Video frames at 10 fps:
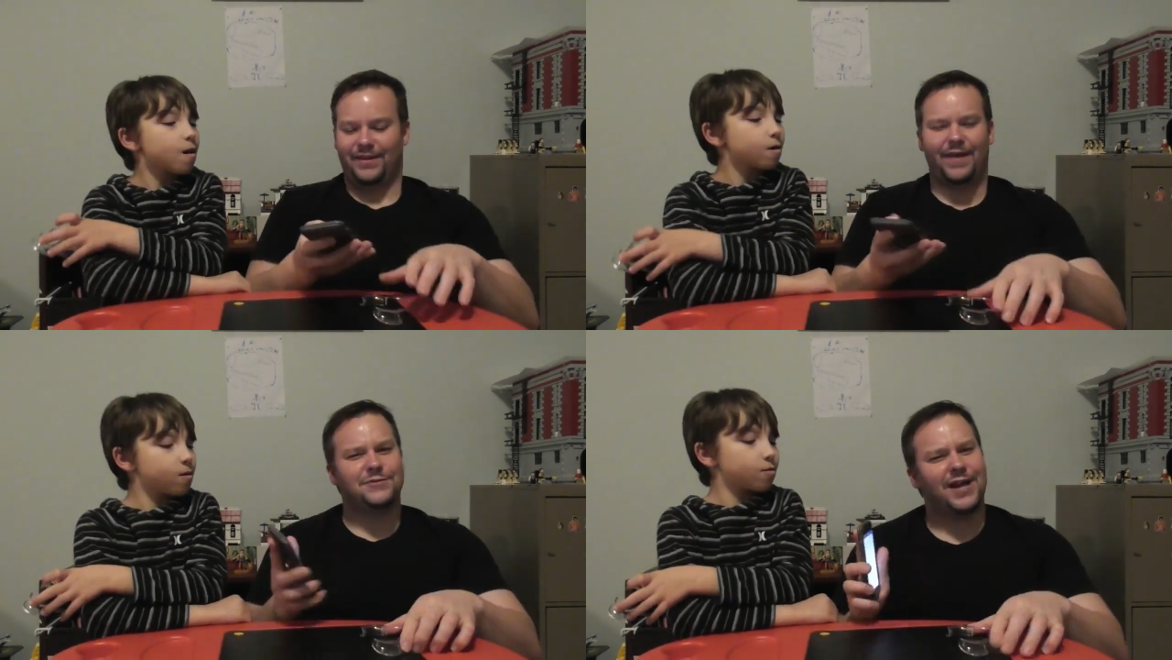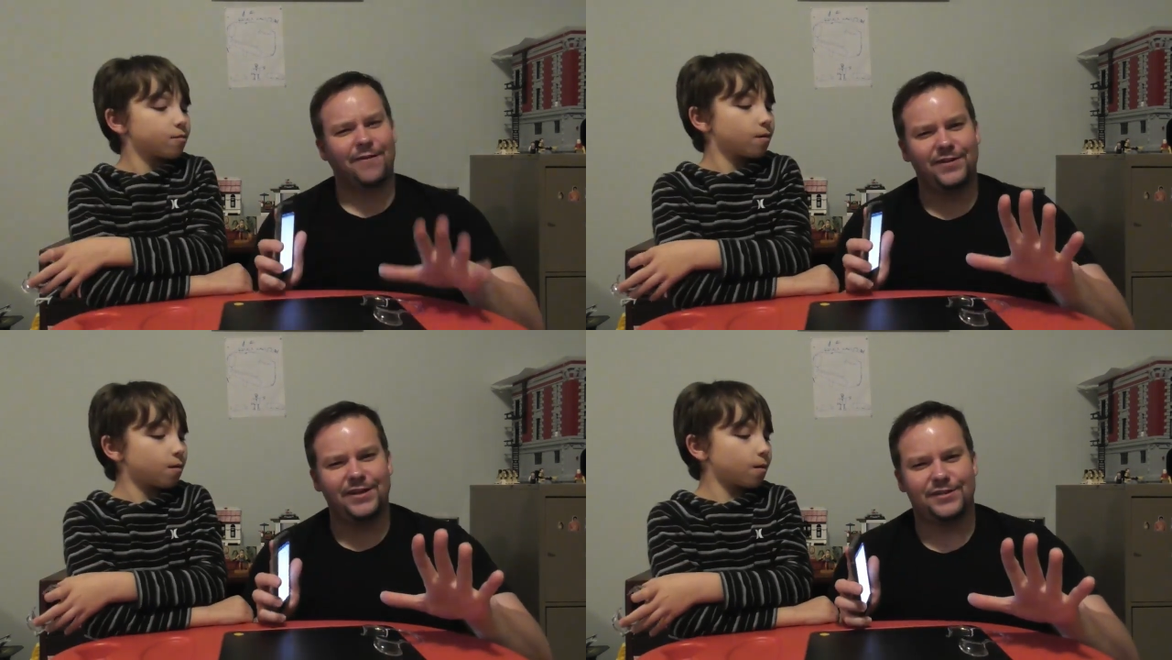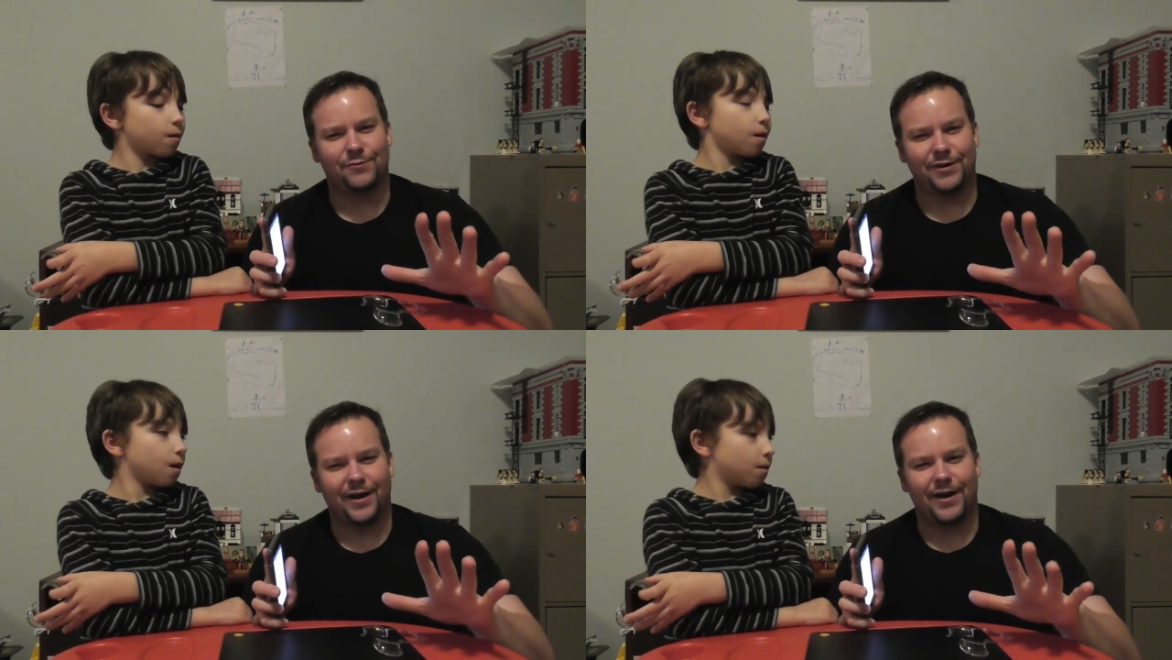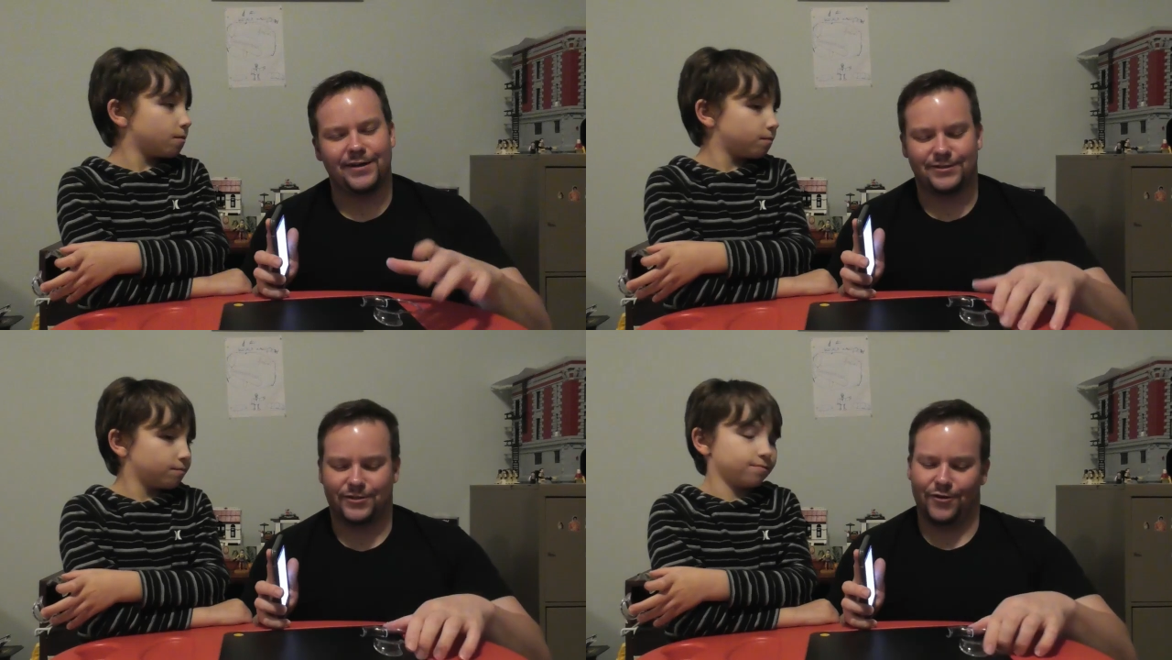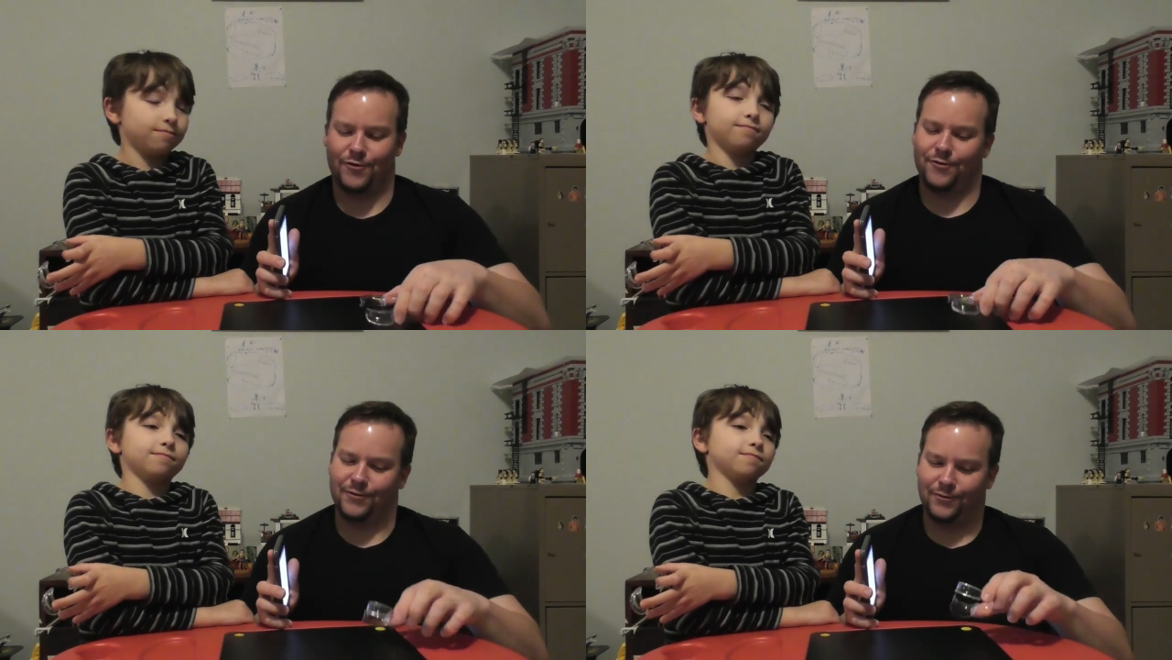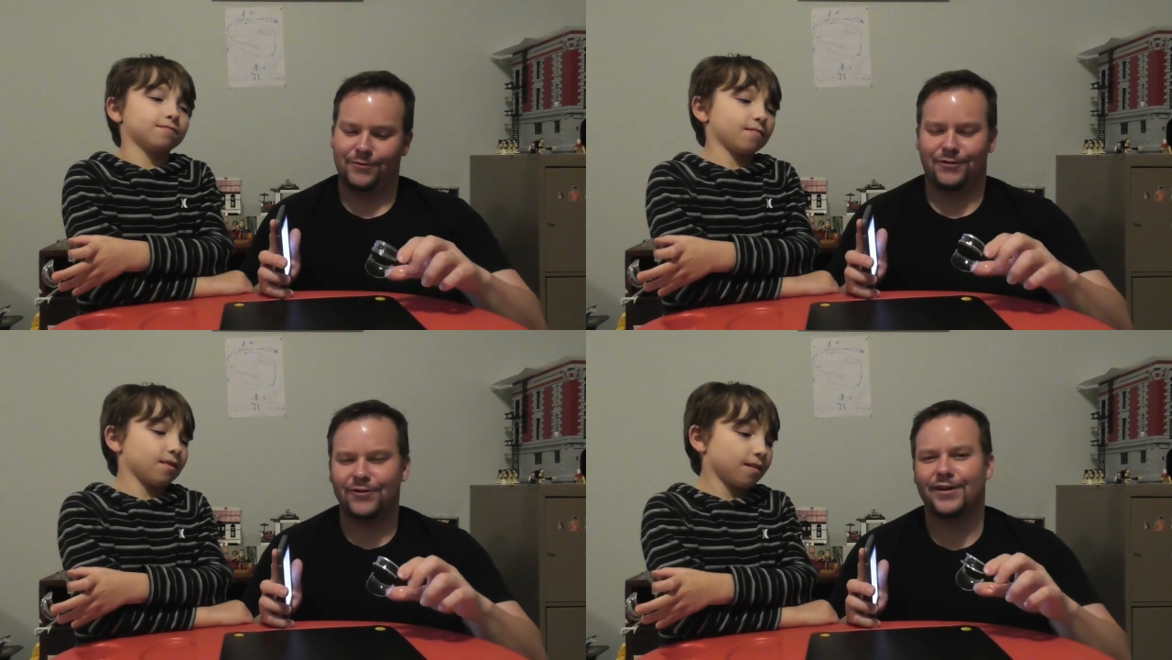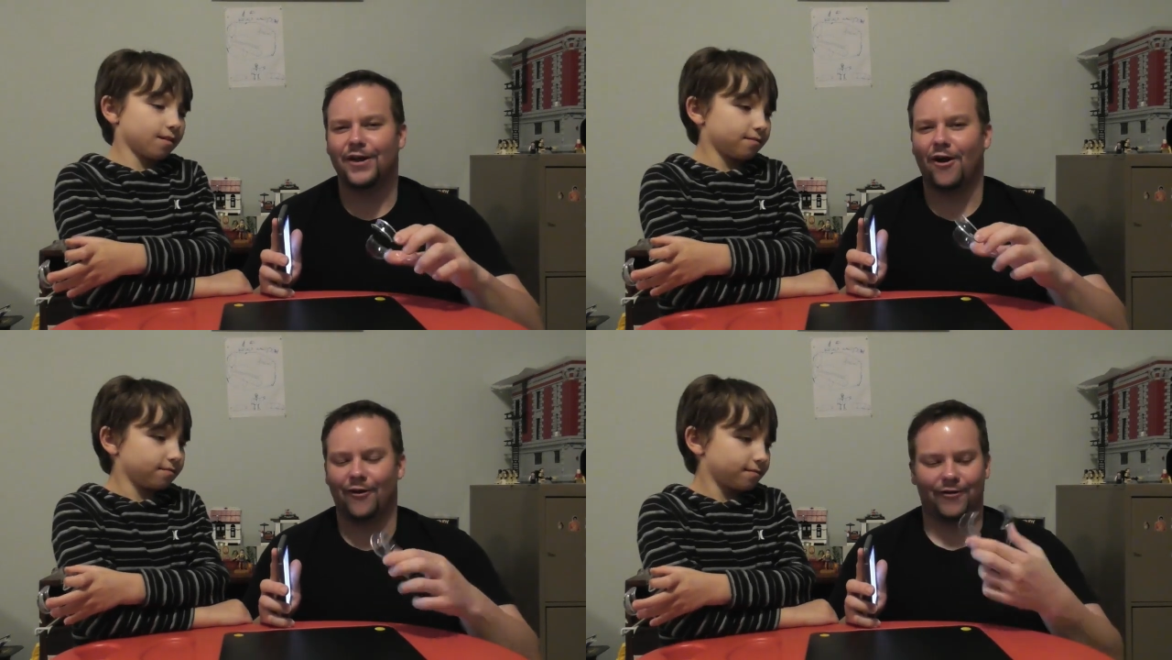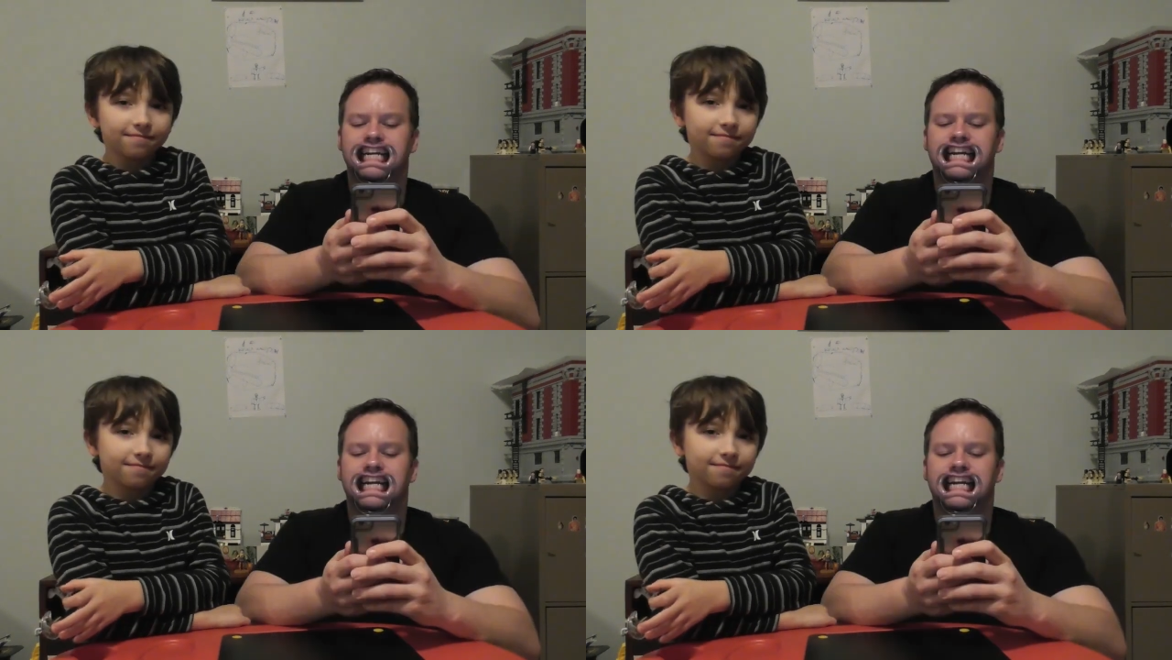Speaker 1: Yeah, that was kind of an easy one, guys, so they're gonna get harder.